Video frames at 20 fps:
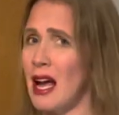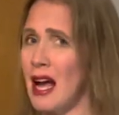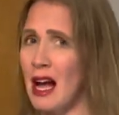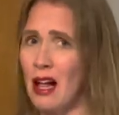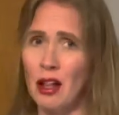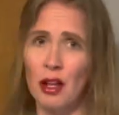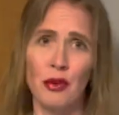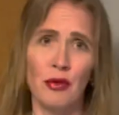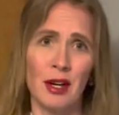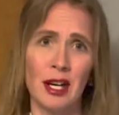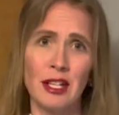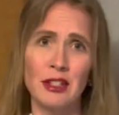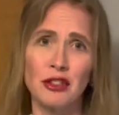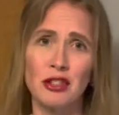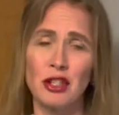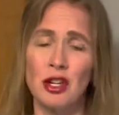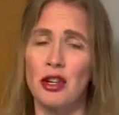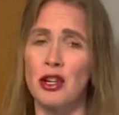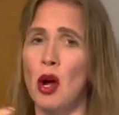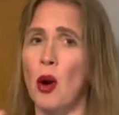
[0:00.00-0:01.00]
Allen
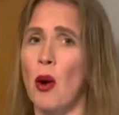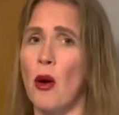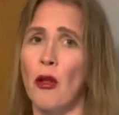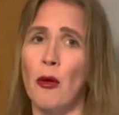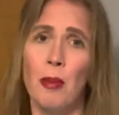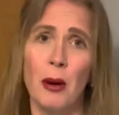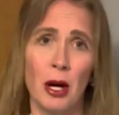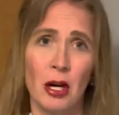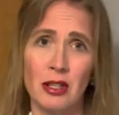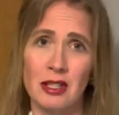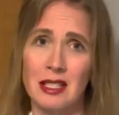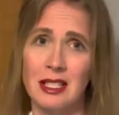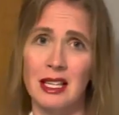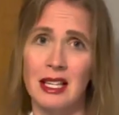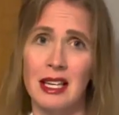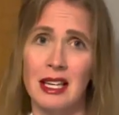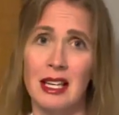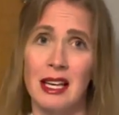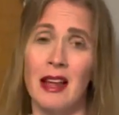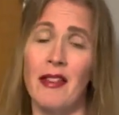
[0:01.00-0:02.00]
wrench, no other parts
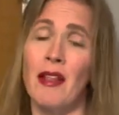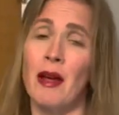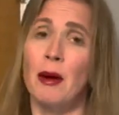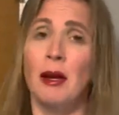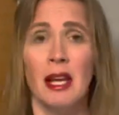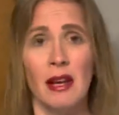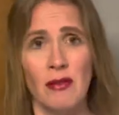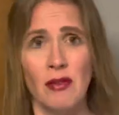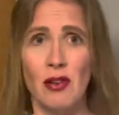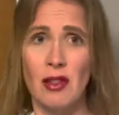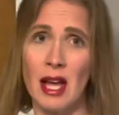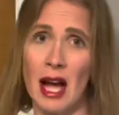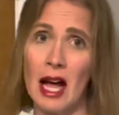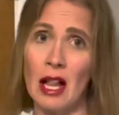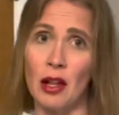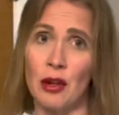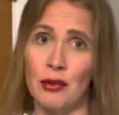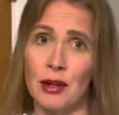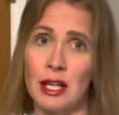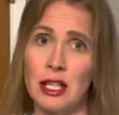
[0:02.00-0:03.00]
needed, and they give you the
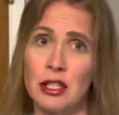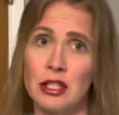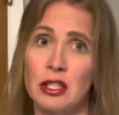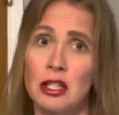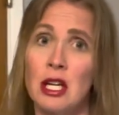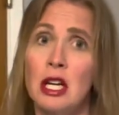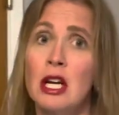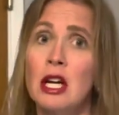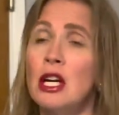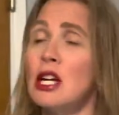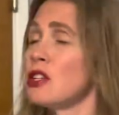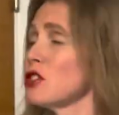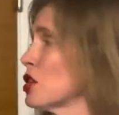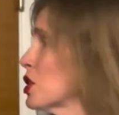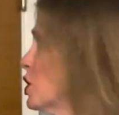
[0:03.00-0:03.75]
Allen wrench to